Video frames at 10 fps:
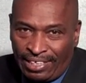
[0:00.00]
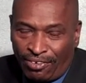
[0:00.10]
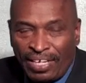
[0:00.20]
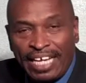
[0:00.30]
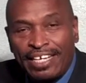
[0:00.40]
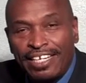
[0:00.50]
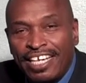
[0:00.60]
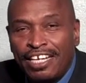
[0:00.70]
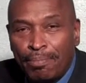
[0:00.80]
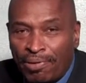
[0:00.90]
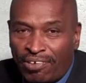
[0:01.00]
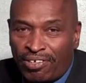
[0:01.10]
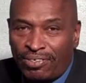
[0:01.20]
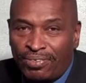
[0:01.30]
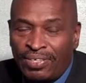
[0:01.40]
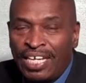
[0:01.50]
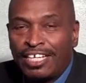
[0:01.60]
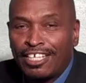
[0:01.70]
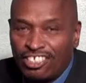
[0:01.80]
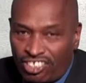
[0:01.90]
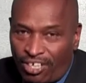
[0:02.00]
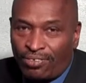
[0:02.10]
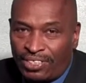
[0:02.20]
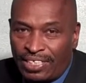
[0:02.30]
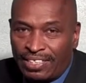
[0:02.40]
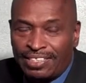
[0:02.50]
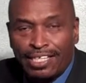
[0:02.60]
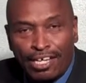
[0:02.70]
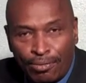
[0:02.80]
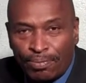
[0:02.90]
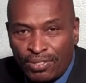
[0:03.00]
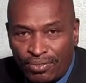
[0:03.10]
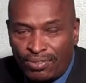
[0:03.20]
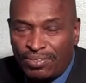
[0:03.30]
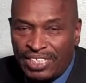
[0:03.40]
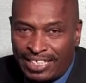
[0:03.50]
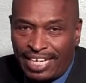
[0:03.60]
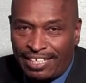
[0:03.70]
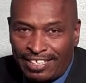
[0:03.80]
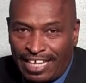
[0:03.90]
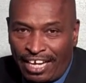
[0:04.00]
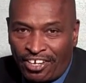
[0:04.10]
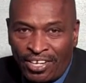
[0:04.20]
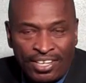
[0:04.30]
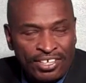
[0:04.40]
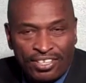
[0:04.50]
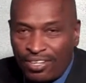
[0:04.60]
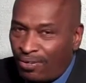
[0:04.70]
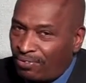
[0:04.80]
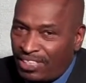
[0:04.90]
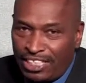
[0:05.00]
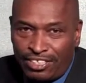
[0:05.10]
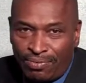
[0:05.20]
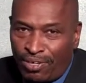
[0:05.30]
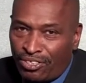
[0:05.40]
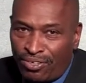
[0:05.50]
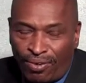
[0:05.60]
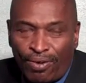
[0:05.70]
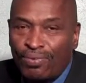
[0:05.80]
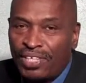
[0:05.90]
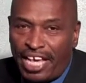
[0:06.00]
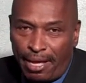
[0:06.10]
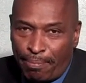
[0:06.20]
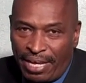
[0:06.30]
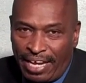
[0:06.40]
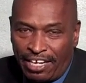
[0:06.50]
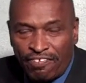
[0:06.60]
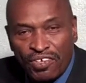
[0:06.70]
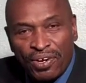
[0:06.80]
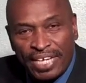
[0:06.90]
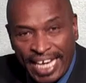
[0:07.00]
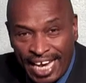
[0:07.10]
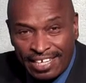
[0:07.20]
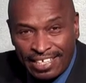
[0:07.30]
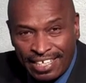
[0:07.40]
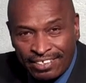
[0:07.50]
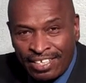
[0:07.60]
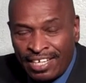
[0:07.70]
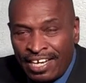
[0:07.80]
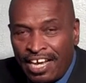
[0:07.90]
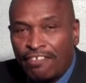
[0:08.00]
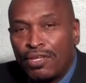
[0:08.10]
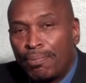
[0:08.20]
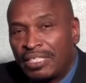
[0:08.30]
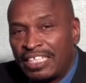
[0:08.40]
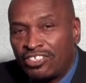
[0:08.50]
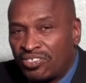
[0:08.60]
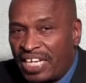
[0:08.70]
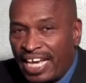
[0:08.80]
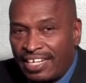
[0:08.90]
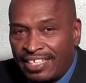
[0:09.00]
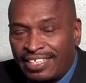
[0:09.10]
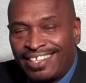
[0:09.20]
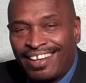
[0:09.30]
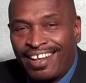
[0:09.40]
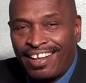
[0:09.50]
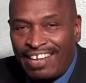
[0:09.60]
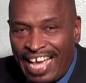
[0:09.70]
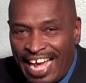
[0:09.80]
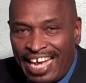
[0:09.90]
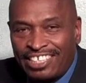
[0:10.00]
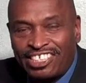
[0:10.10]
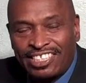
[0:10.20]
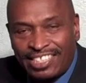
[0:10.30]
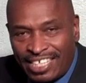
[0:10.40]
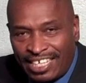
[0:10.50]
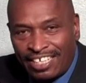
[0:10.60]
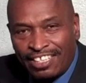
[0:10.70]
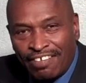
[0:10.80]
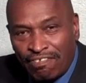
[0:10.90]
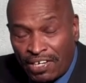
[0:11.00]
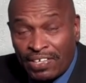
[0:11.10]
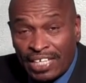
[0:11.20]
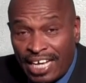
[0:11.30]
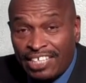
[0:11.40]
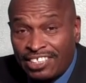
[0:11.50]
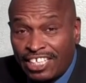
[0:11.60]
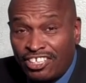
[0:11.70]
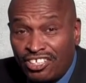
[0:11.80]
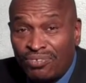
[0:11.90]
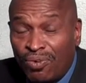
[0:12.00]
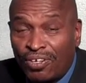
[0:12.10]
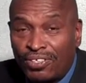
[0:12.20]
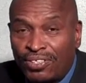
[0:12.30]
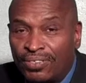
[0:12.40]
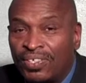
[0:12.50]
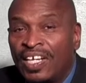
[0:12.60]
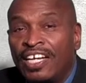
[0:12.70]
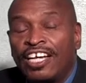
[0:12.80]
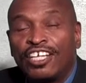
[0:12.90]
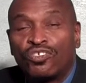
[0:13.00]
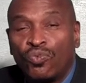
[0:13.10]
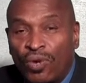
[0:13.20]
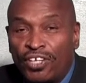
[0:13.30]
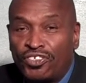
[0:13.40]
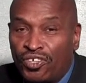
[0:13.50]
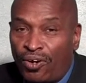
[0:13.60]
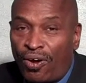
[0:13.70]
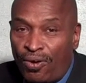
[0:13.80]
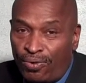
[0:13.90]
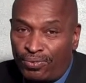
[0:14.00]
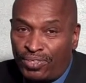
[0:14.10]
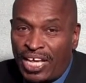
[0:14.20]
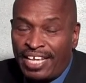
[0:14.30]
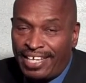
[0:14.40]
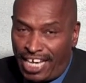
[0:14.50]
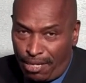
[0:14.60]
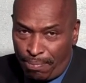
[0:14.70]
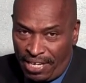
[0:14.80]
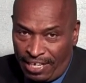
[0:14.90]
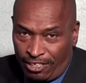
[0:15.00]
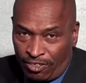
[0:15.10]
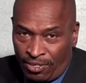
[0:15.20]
Okay, you need a political consultant to help you through the day-to-day. You don't need to run your own campaign. If you're a candidate, if you're a potential candidate, the last thing, the very last thing you want to do is run your own campaign,